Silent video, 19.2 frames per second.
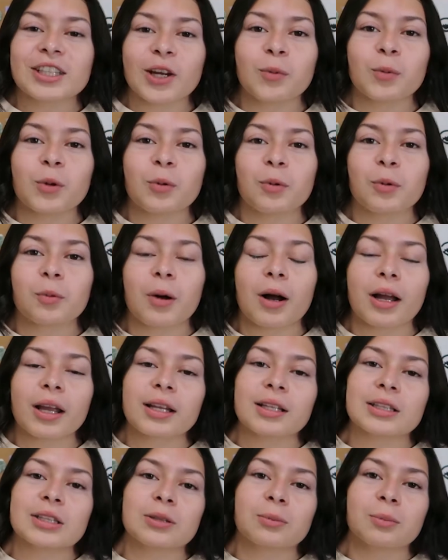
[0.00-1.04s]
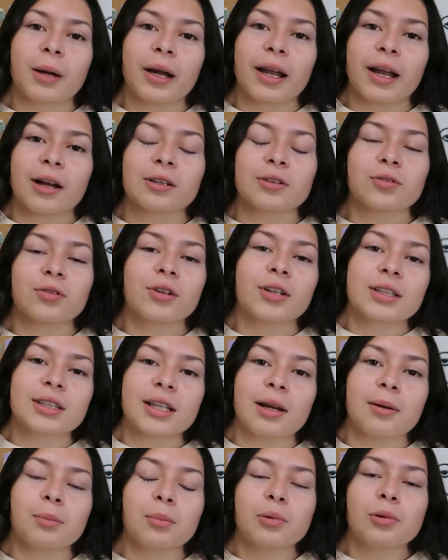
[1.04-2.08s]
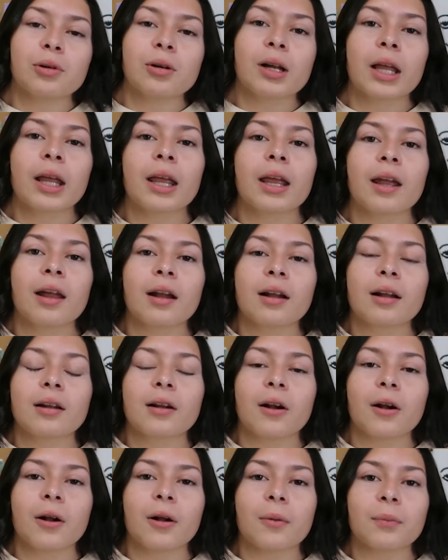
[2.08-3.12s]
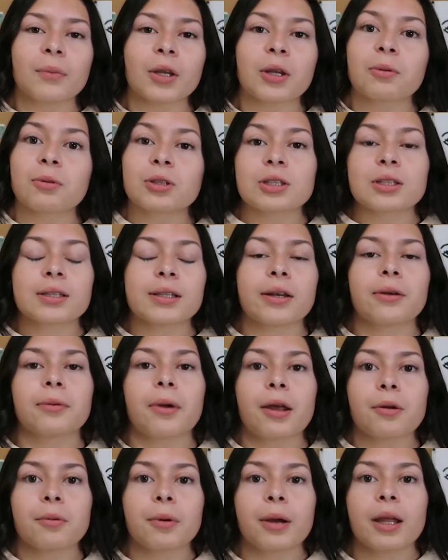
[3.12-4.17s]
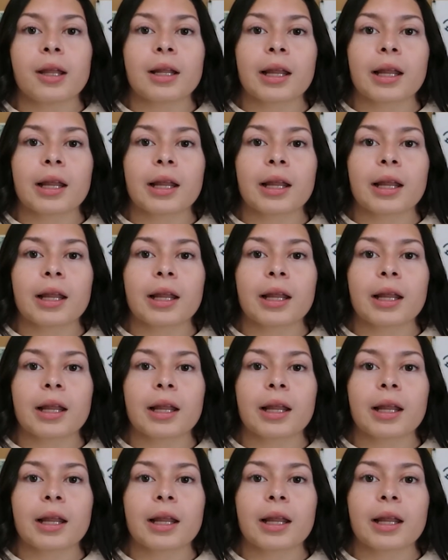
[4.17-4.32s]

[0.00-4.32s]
time you would walk into my house, for example, you would just see it right away.